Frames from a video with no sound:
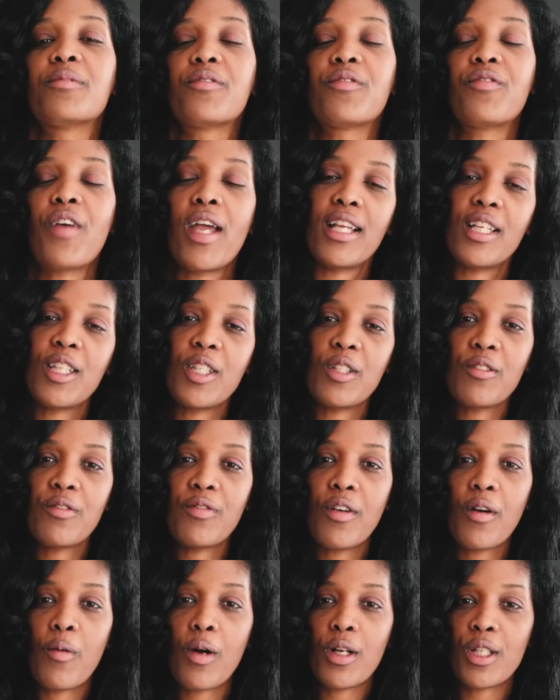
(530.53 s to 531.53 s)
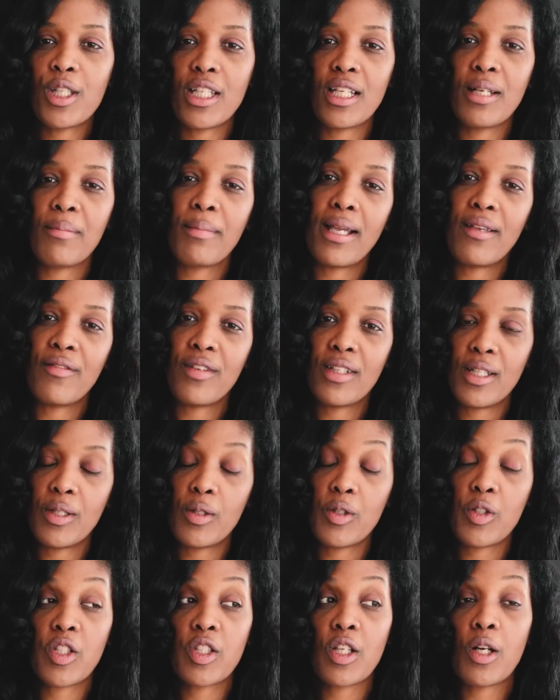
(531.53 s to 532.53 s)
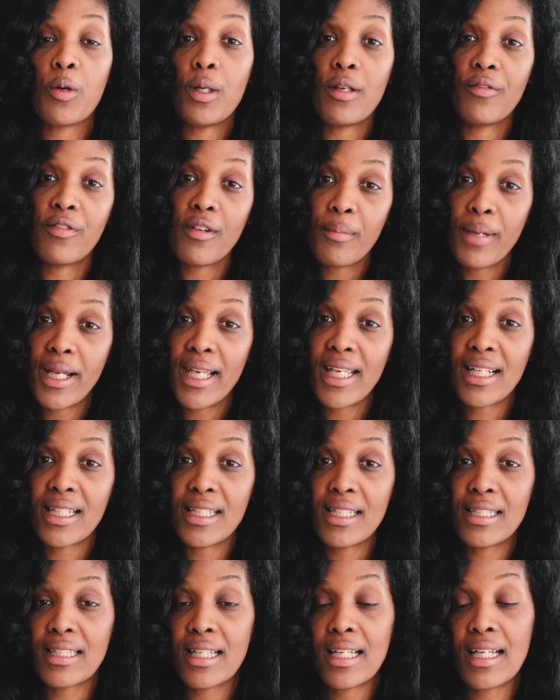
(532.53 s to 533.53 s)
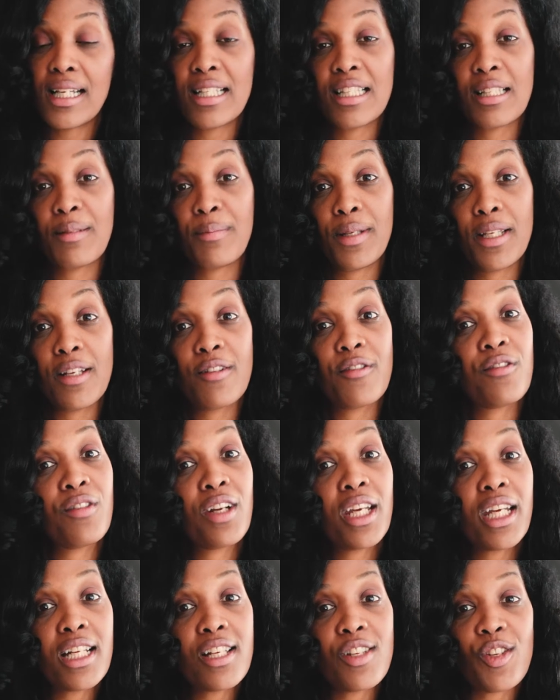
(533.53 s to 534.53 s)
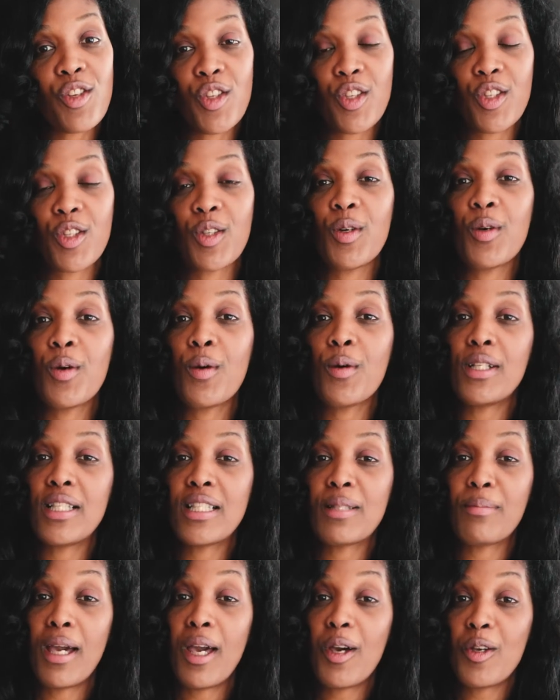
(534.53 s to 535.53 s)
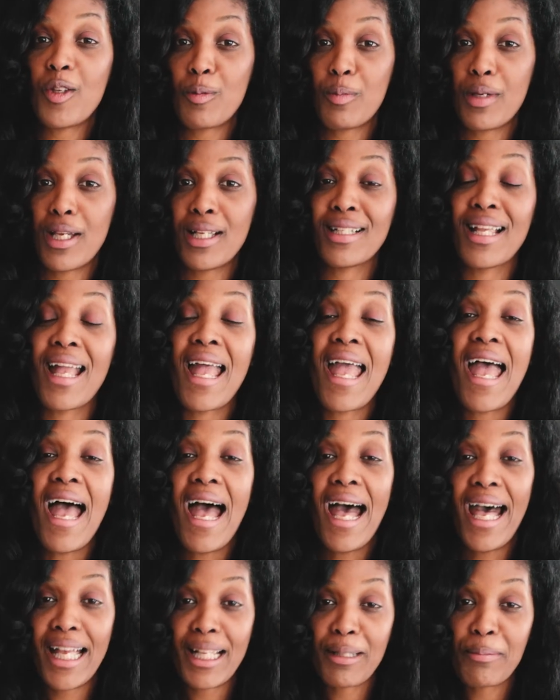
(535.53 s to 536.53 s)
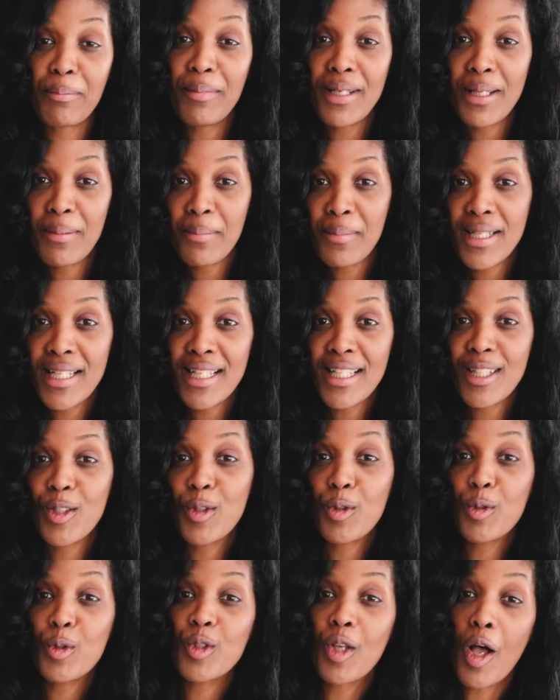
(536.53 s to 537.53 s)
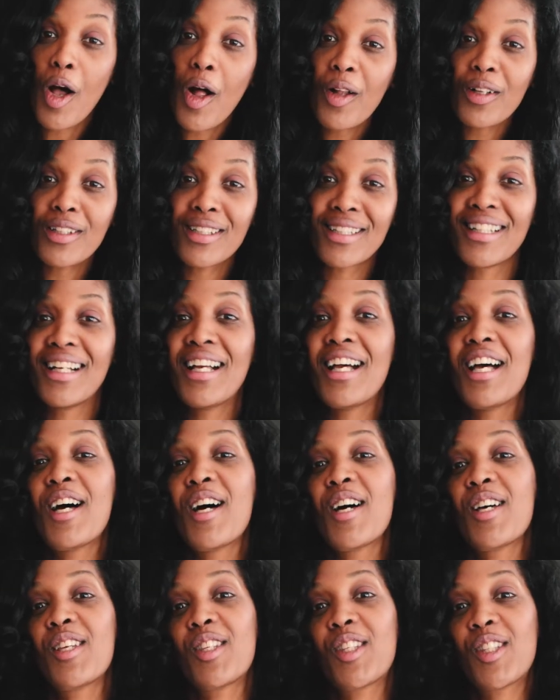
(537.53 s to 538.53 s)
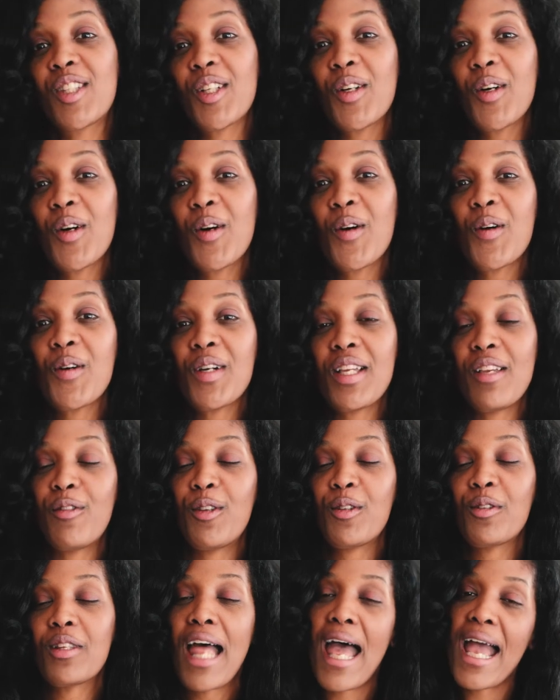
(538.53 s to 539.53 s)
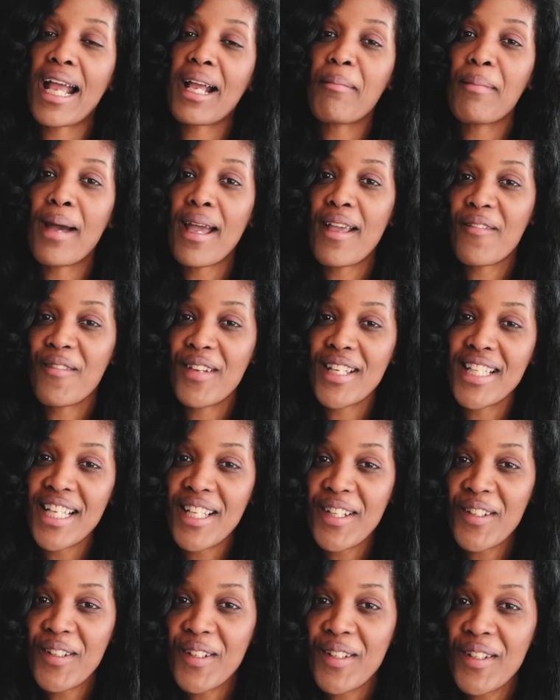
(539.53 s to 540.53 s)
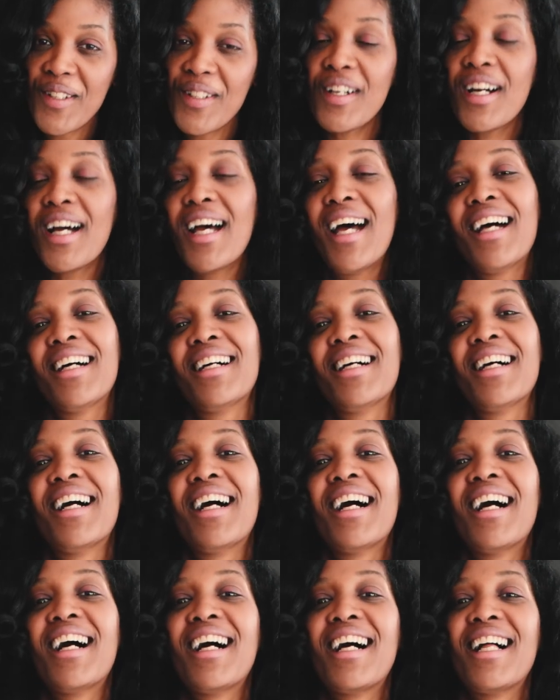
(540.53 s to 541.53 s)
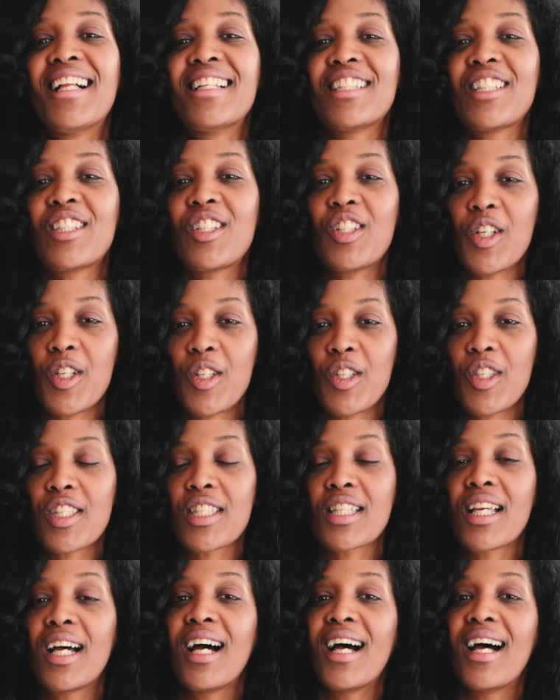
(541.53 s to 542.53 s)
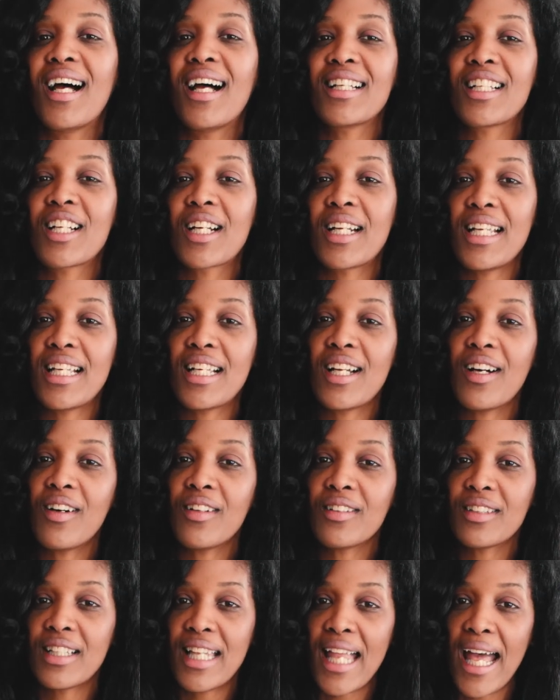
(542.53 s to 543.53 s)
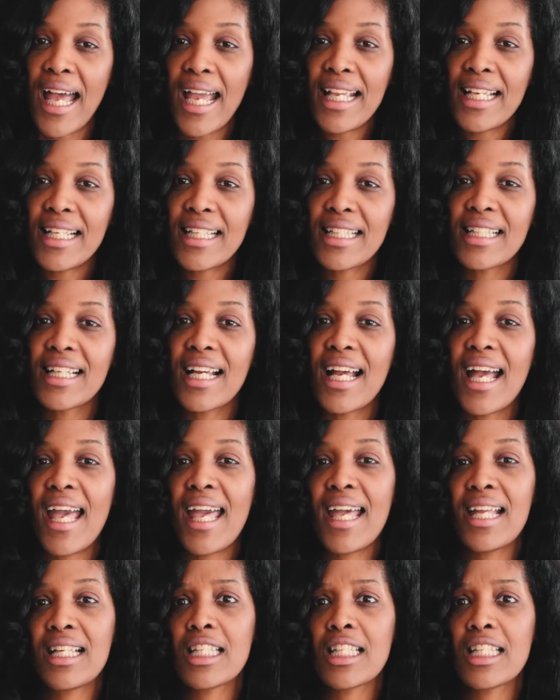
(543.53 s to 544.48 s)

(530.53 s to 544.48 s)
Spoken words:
Thank you for watching my video. Sorry for my English, I speak French, so it's my husband helping me to talk. So if you like my video, just click on like and